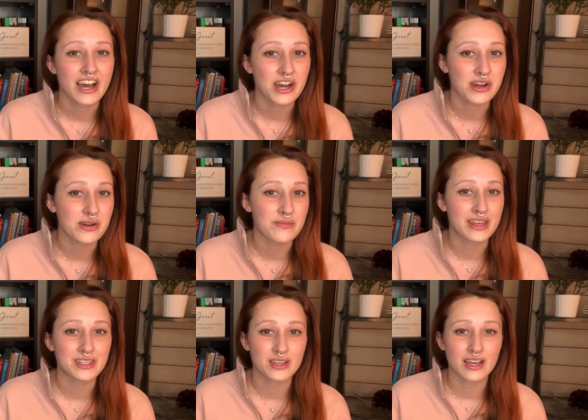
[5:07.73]

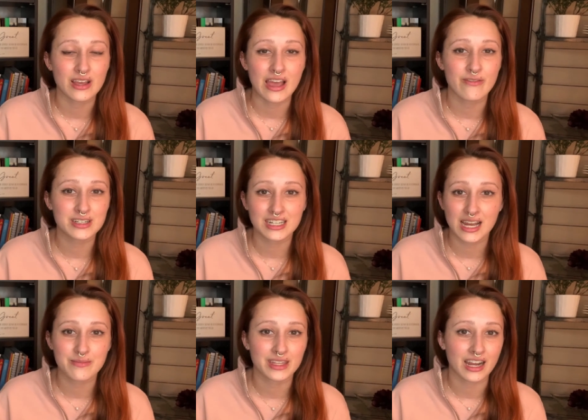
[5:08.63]
And every
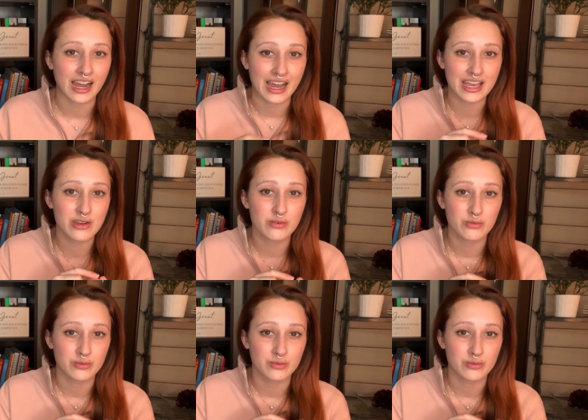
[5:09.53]
time that I